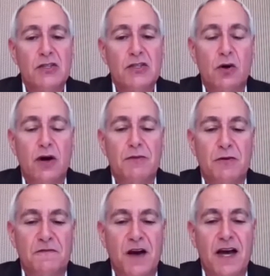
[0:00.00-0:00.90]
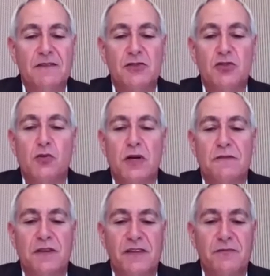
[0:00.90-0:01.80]
so about 5 to
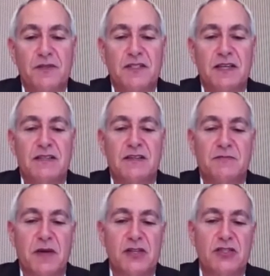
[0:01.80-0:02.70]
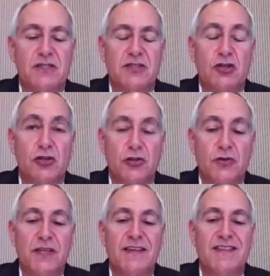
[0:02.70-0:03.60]
25% of patients,
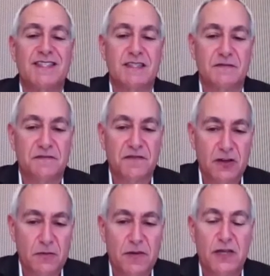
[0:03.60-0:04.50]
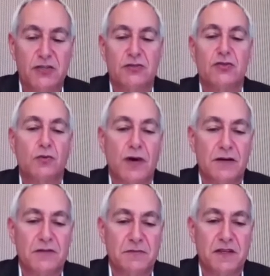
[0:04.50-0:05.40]
including the severe patients who
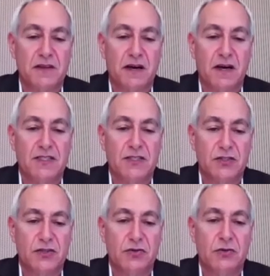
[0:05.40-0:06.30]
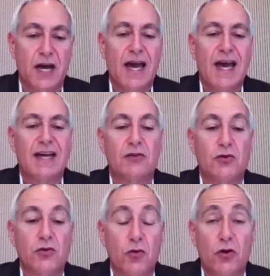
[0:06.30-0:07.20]
wound up in the ICU, had a
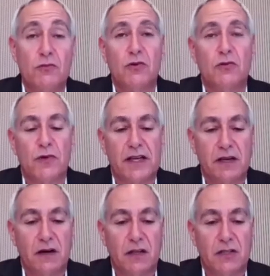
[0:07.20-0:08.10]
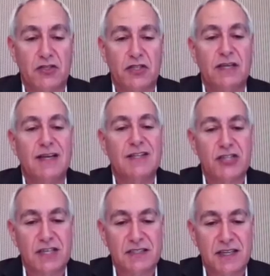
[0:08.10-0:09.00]
normal radiology,
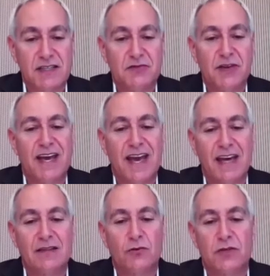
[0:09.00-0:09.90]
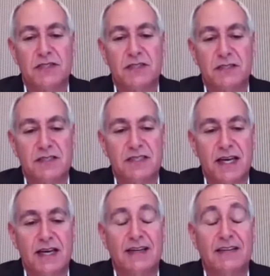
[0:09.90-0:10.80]
chest x-ray, and or CT
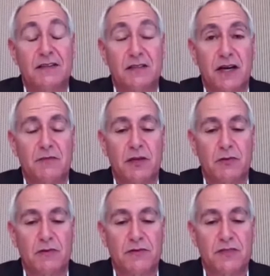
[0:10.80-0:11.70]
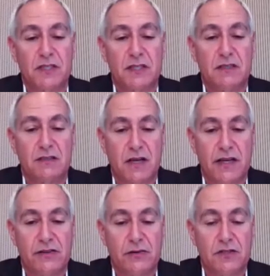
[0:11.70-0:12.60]
scan at the time they were first seen and
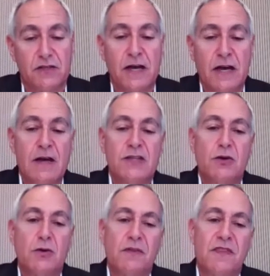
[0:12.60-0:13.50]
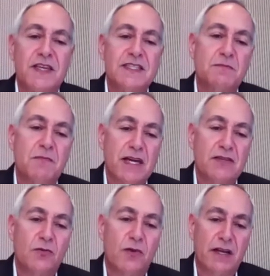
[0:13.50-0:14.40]
diagnosed. So this
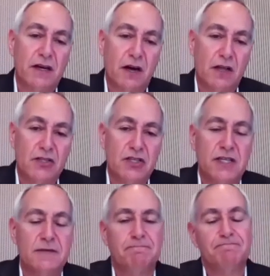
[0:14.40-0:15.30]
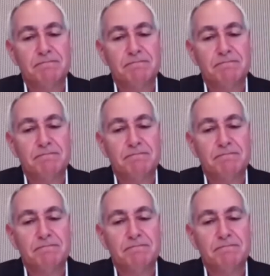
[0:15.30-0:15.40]
makes radiology